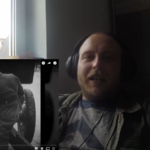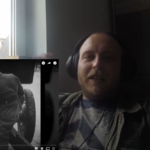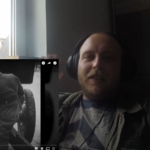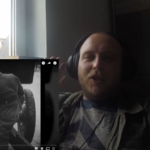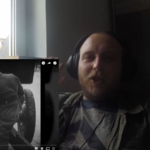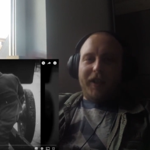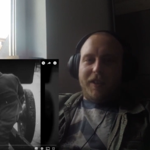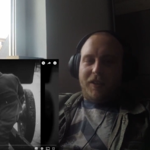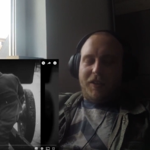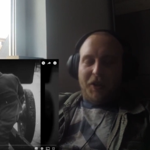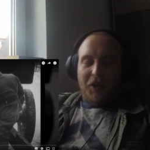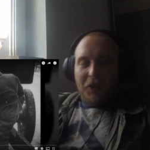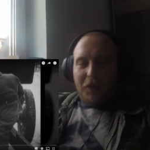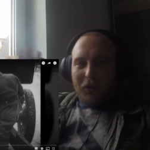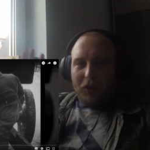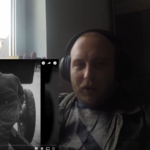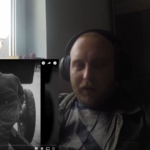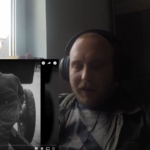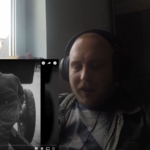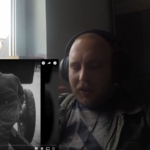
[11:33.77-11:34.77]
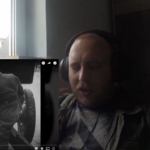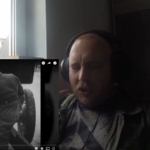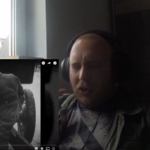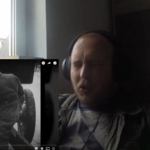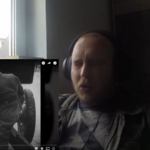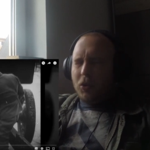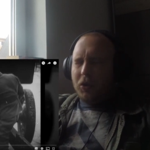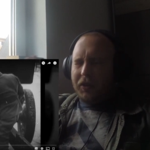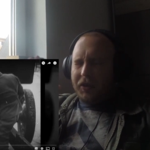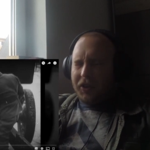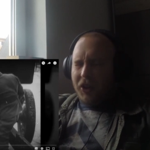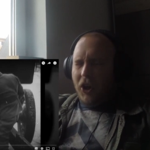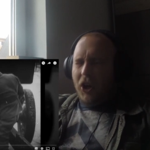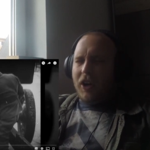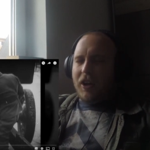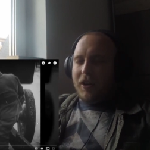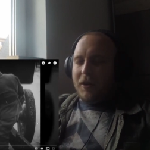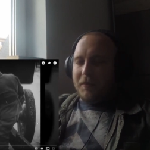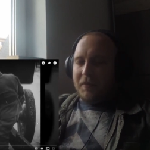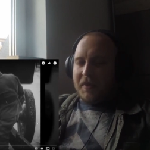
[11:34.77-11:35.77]
The two
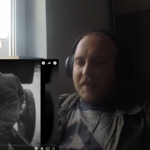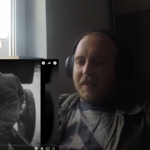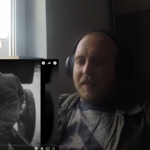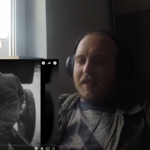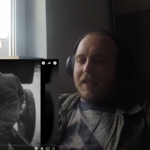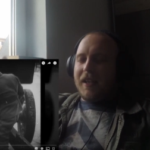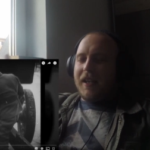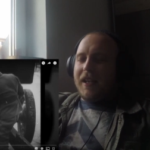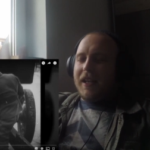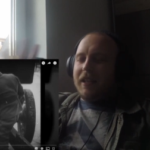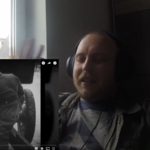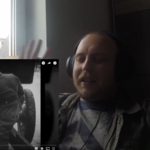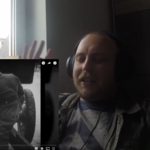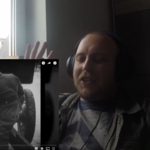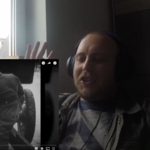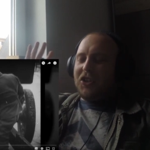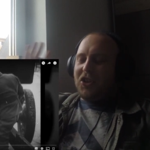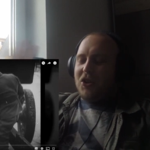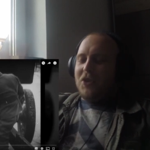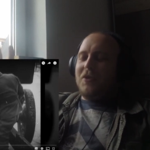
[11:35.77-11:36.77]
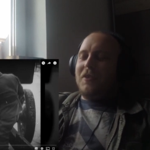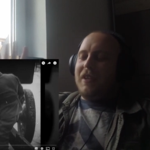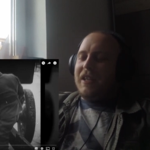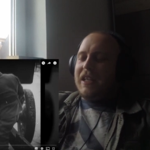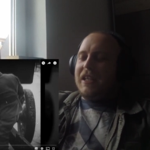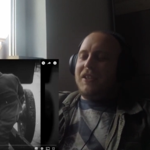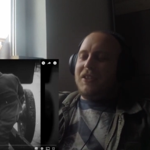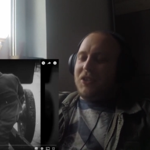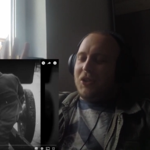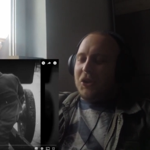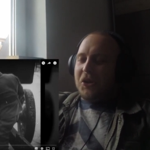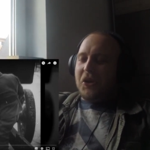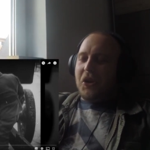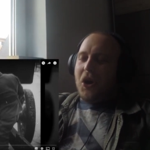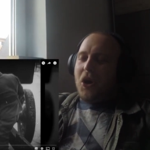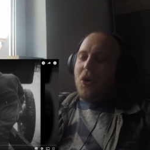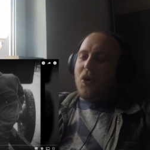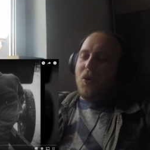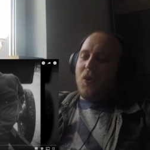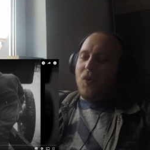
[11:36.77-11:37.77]
terms that you need to
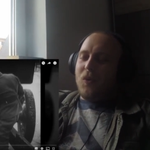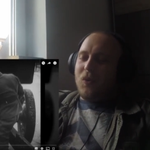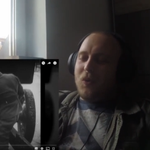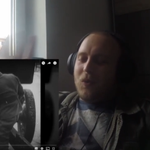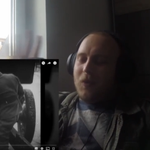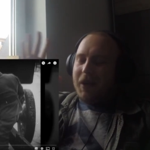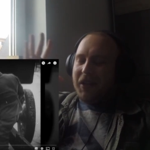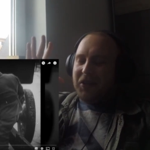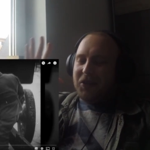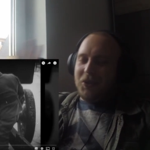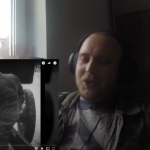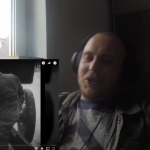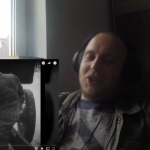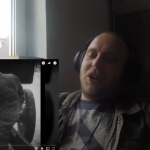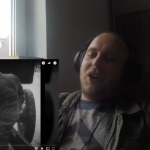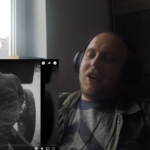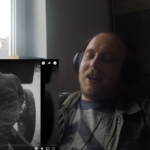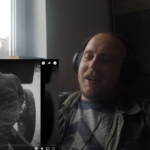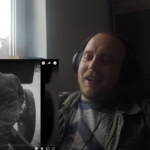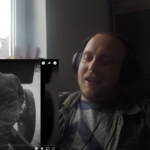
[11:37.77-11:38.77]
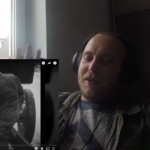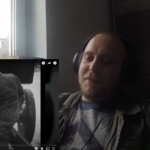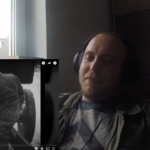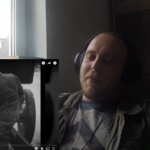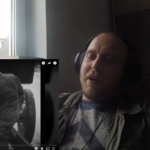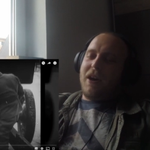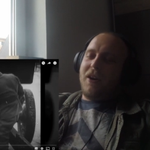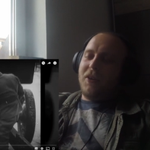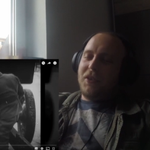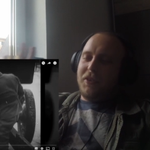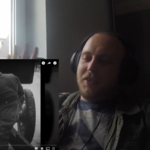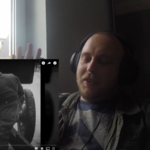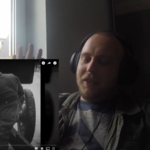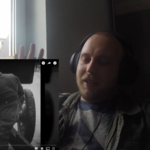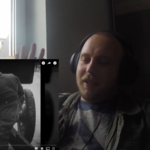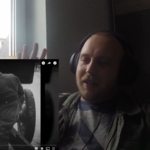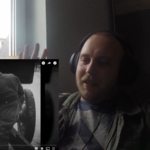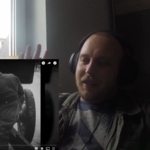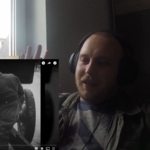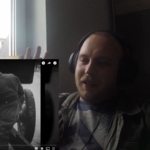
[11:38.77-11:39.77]
know when you talk about
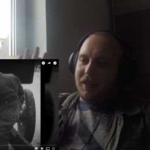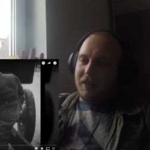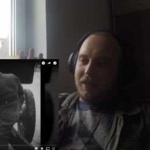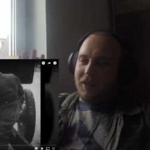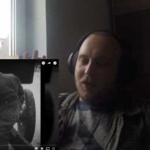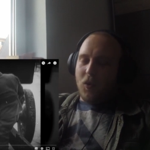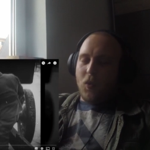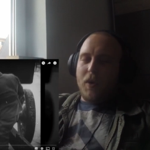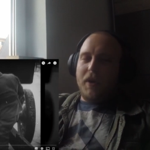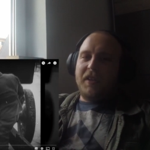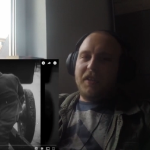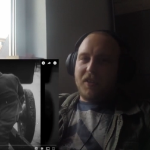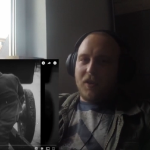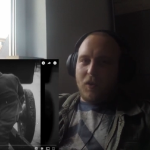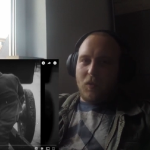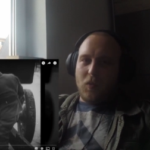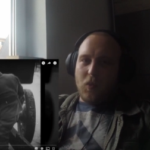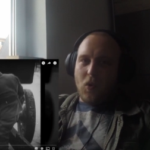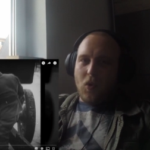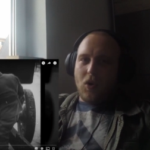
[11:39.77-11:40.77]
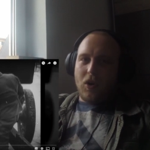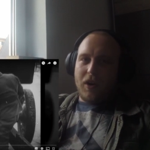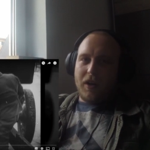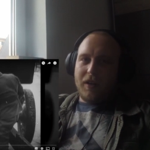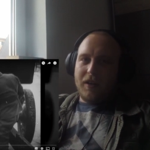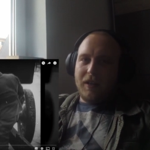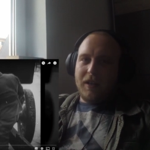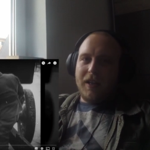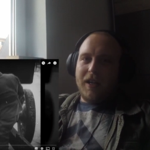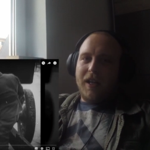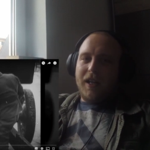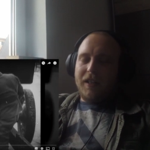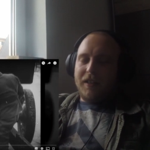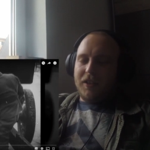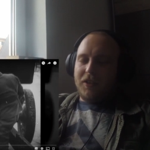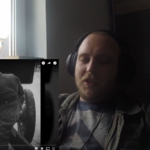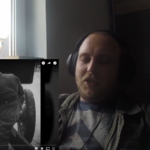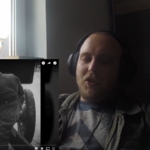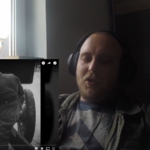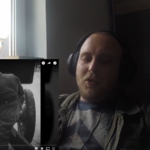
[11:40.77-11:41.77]
the Winter War,
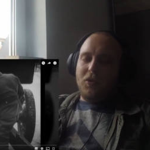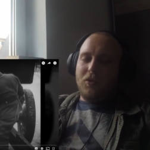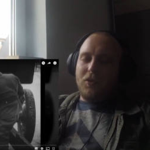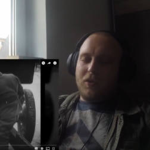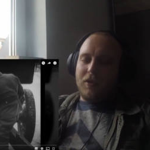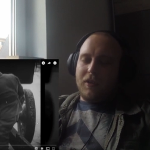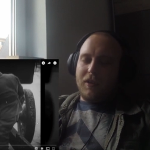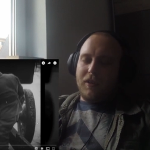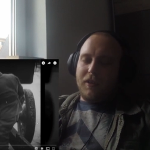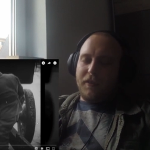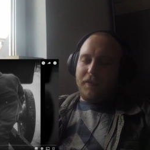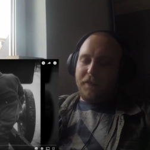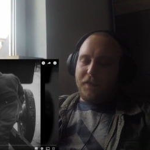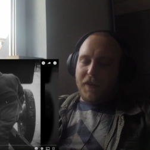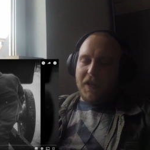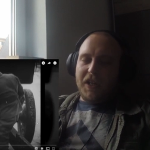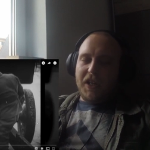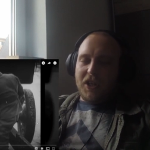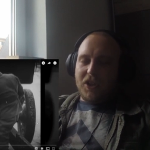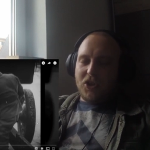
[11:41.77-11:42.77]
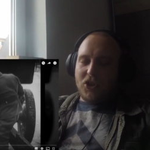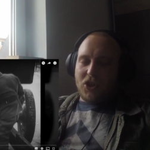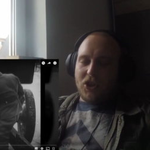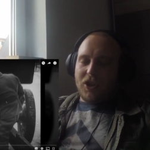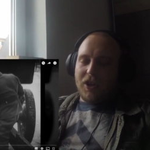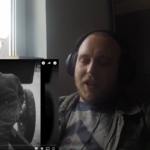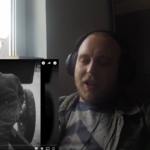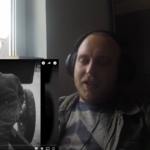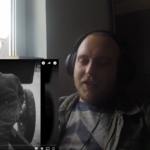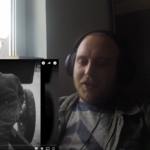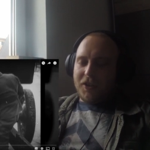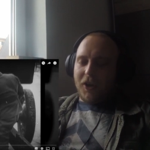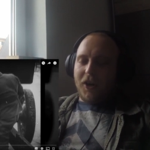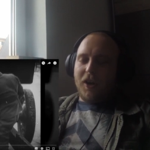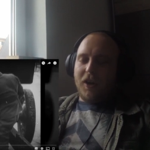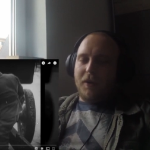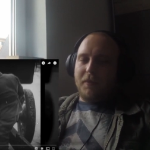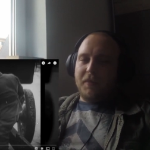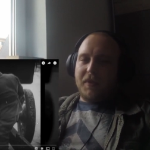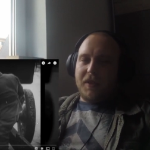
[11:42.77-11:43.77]
the two Finnish
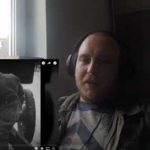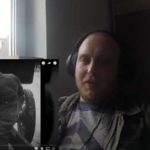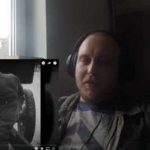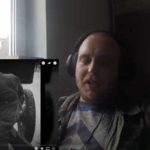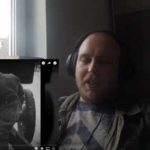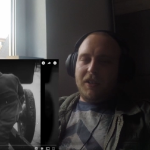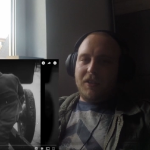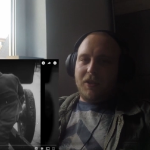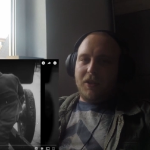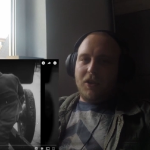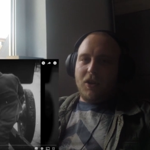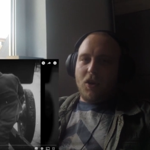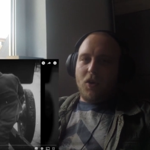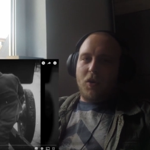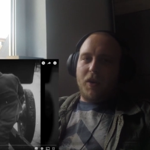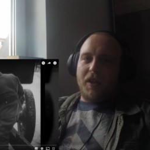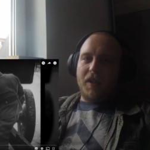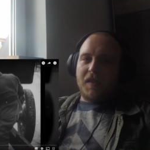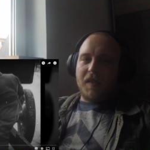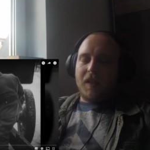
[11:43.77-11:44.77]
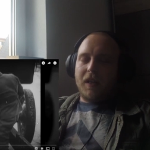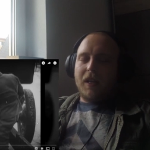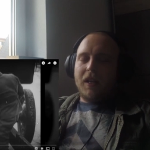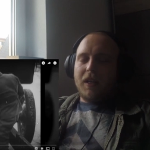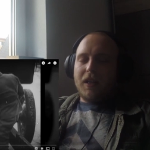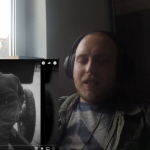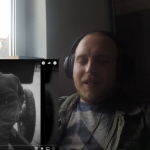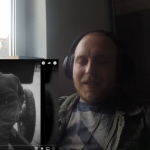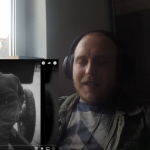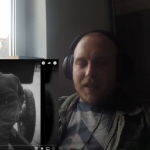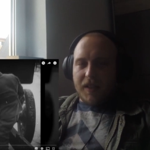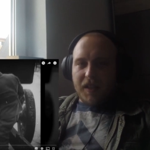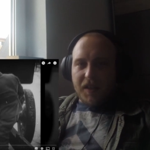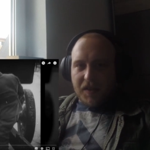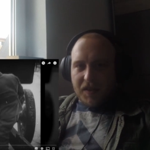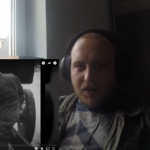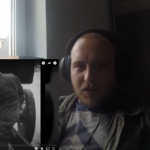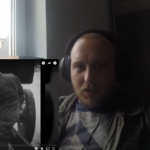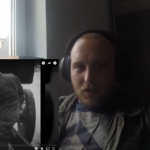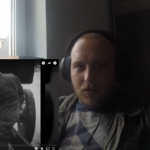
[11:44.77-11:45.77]
terms you need to know is
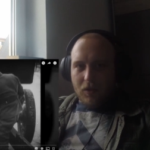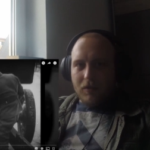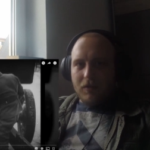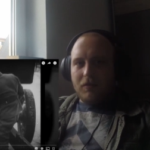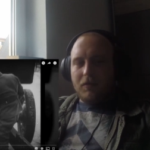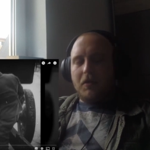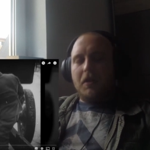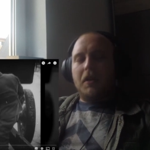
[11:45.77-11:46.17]
sisu